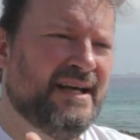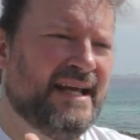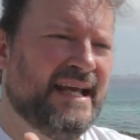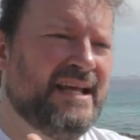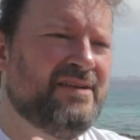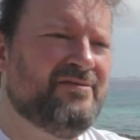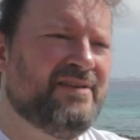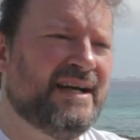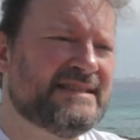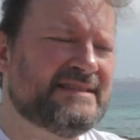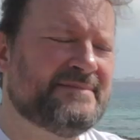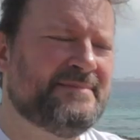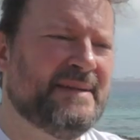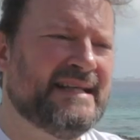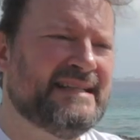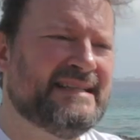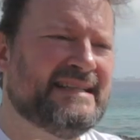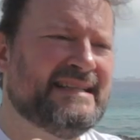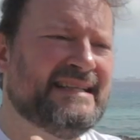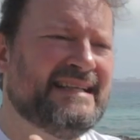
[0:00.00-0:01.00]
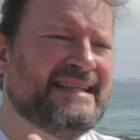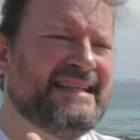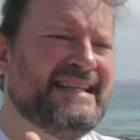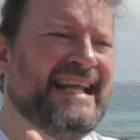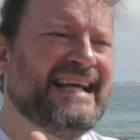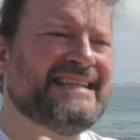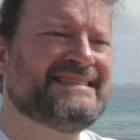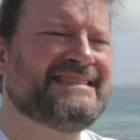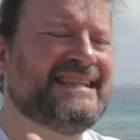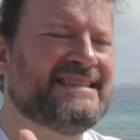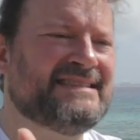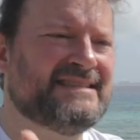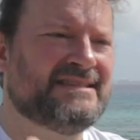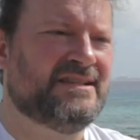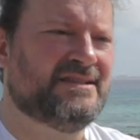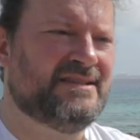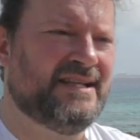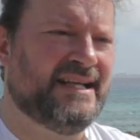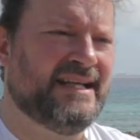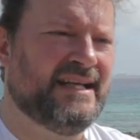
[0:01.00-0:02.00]
investment
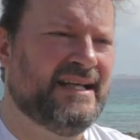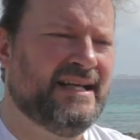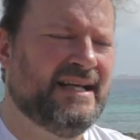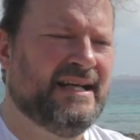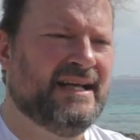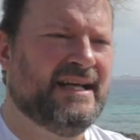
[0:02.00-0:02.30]
necessary